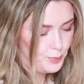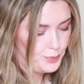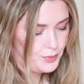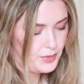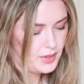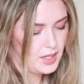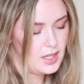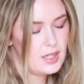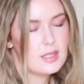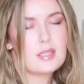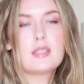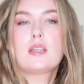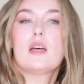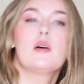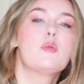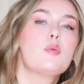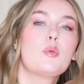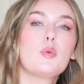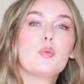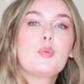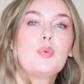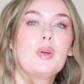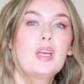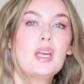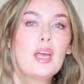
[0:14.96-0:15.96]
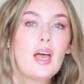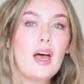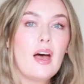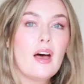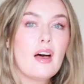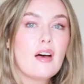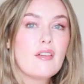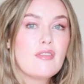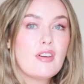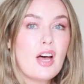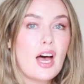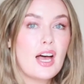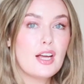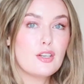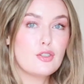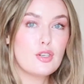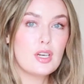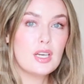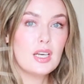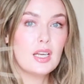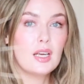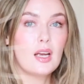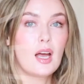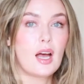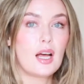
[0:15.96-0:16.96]
Next up, we have
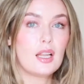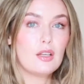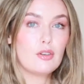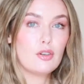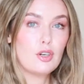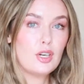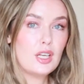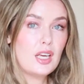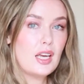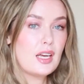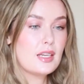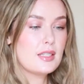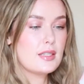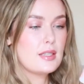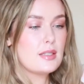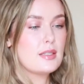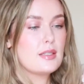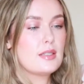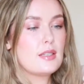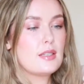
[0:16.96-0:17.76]
Hydrating Hyaluronic Acid